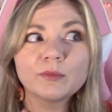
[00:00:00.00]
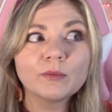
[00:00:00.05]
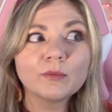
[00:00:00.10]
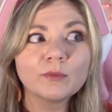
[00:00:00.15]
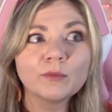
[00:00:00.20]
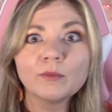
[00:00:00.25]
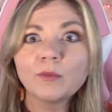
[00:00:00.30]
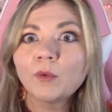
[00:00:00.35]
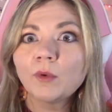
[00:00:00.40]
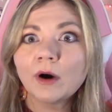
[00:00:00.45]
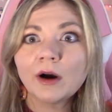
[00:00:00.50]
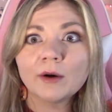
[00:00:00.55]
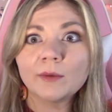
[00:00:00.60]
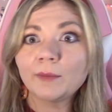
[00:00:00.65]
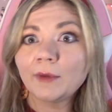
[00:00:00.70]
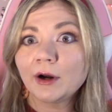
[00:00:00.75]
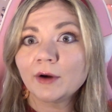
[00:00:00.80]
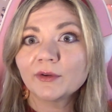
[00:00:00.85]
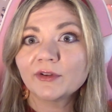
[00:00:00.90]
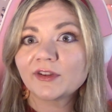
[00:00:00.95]
well,
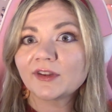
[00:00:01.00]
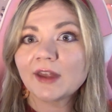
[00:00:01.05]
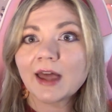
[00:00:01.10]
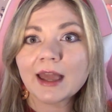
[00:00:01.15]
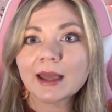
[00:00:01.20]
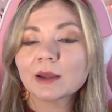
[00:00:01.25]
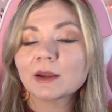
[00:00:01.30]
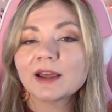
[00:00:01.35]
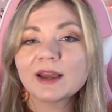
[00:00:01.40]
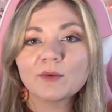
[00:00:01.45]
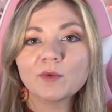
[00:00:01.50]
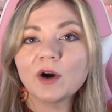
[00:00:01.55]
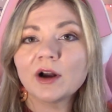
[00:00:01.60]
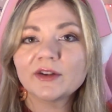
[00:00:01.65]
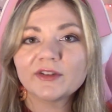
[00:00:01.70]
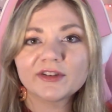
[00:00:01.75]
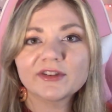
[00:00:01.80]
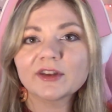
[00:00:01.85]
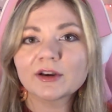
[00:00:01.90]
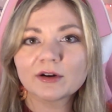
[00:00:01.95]
most likely
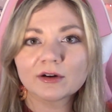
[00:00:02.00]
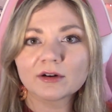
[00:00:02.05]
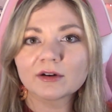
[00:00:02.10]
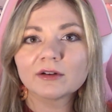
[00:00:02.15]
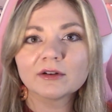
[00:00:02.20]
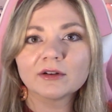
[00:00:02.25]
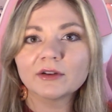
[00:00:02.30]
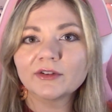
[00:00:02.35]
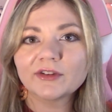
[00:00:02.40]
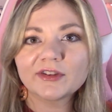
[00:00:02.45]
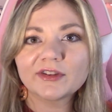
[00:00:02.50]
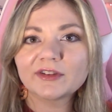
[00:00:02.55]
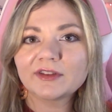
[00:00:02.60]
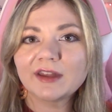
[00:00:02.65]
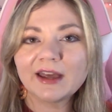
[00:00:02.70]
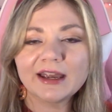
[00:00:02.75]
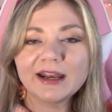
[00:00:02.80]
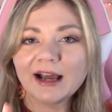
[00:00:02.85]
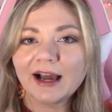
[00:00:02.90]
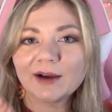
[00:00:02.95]
was the girls
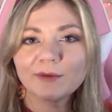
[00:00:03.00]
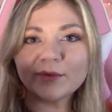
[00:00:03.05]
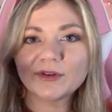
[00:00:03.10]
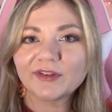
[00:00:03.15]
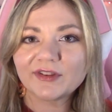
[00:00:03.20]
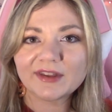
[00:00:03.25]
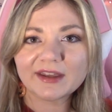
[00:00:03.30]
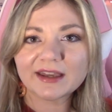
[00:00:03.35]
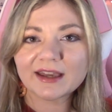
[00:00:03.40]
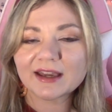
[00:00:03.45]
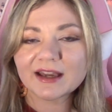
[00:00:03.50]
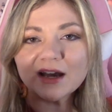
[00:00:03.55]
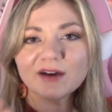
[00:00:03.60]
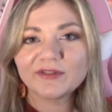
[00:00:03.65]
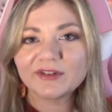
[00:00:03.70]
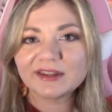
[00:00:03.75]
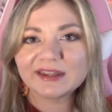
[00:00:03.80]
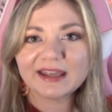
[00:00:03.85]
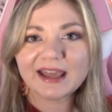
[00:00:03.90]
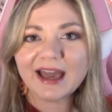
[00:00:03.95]
that I was thinking of
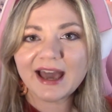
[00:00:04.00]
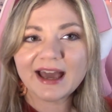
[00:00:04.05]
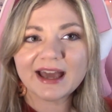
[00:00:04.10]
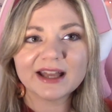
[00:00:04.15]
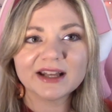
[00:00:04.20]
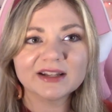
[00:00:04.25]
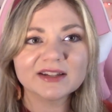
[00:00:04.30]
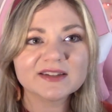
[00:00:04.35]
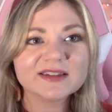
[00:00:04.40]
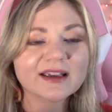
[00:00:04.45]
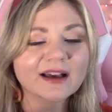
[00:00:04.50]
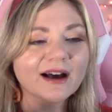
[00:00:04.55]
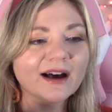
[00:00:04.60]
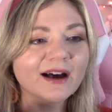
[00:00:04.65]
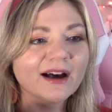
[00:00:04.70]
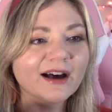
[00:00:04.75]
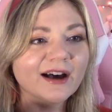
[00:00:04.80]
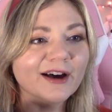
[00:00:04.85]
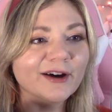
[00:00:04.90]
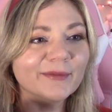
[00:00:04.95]
at the end.
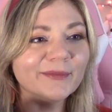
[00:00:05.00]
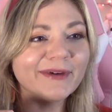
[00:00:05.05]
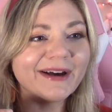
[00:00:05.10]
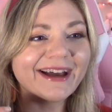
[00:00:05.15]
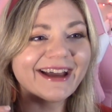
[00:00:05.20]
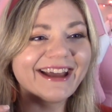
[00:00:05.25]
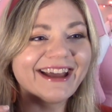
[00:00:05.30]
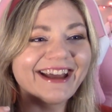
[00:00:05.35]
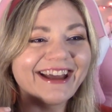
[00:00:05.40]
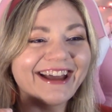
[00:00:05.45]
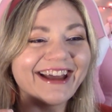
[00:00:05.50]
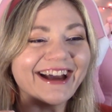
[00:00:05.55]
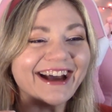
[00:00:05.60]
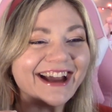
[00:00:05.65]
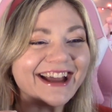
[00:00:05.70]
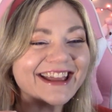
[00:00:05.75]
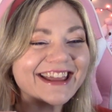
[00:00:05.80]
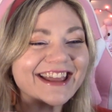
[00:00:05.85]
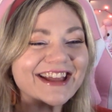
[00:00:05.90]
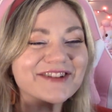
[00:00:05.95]

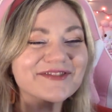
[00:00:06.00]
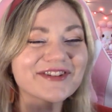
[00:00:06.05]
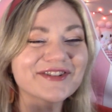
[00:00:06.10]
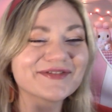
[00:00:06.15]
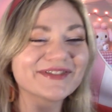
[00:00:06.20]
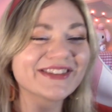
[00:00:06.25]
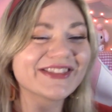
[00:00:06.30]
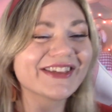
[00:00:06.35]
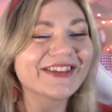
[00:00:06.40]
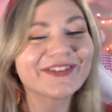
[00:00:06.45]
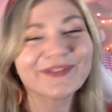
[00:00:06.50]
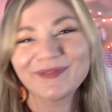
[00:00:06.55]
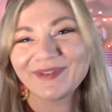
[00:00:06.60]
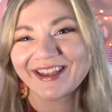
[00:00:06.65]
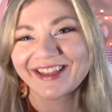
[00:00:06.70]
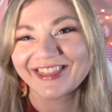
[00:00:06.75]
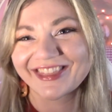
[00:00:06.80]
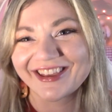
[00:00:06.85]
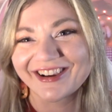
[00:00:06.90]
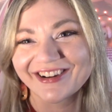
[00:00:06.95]
I came up with this
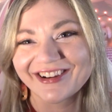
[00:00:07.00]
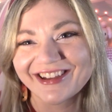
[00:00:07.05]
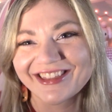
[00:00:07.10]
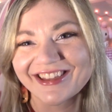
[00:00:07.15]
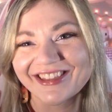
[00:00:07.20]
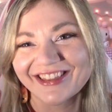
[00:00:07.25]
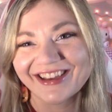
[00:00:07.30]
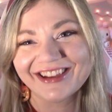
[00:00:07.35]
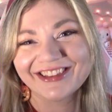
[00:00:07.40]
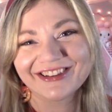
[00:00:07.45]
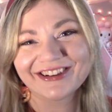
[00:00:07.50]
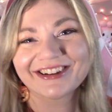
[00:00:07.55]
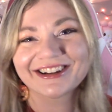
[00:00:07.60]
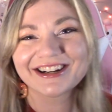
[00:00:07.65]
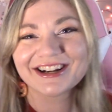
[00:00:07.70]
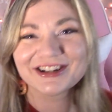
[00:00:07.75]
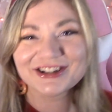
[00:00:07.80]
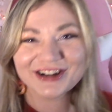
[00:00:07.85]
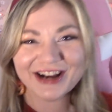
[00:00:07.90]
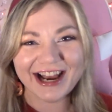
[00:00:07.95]
big theory that, like, they're
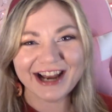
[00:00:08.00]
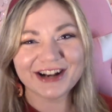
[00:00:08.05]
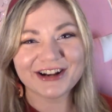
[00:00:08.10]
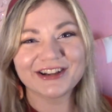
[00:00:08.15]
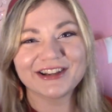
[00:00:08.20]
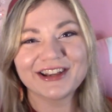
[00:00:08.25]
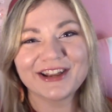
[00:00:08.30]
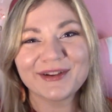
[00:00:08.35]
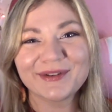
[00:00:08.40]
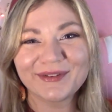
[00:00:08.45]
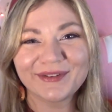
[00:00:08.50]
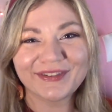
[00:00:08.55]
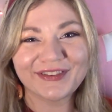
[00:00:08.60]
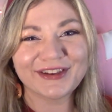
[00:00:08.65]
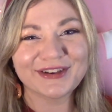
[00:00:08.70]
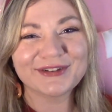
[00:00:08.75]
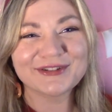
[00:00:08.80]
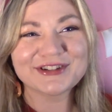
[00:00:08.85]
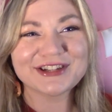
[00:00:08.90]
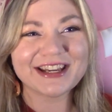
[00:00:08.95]
gonna try to use
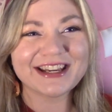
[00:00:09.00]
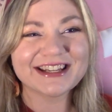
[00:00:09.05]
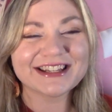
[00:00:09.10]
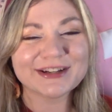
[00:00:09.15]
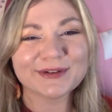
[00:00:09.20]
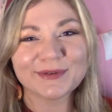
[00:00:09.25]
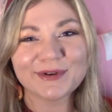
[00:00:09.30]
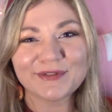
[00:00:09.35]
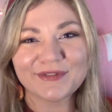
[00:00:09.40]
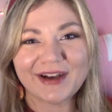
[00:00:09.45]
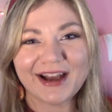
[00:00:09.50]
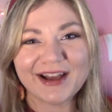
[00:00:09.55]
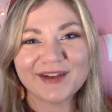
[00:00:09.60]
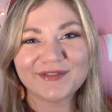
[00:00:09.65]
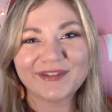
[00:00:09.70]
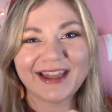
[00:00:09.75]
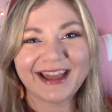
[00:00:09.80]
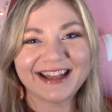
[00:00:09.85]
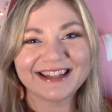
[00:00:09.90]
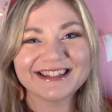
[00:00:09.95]
Yuji to
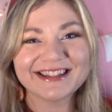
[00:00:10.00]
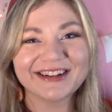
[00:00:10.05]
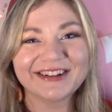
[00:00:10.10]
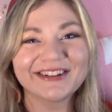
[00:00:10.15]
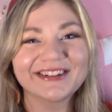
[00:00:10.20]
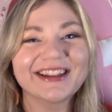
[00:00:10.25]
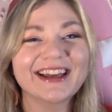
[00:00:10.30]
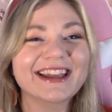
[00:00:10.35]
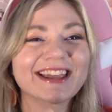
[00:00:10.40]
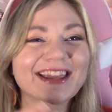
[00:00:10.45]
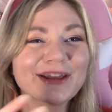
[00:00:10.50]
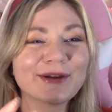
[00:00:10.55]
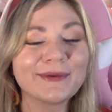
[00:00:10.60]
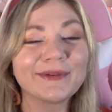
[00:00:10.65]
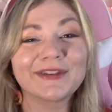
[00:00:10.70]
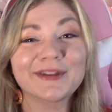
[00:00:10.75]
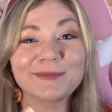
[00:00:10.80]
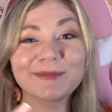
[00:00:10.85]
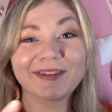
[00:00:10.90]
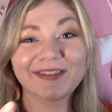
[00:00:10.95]
revive Geto, like,
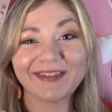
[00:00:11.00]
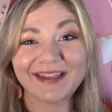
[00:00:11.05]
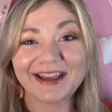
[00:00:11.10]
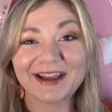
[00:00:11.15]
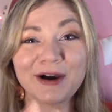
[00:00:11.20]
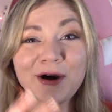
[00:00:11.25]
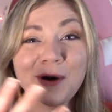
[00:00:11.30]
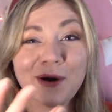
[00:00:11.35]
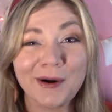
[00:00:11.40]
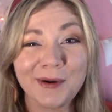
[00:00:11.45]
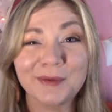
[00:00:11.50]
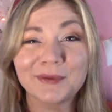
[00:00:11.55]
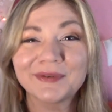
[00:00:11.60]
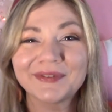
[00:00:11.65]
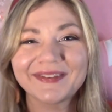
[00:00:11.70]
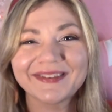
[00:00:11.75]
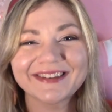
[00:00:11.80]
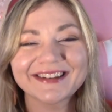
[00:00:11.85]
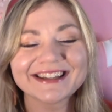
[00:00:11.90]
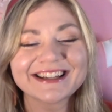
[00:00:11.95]
use him as, like, a
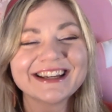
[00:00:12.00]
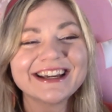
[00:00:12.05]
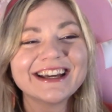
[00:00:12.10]
host.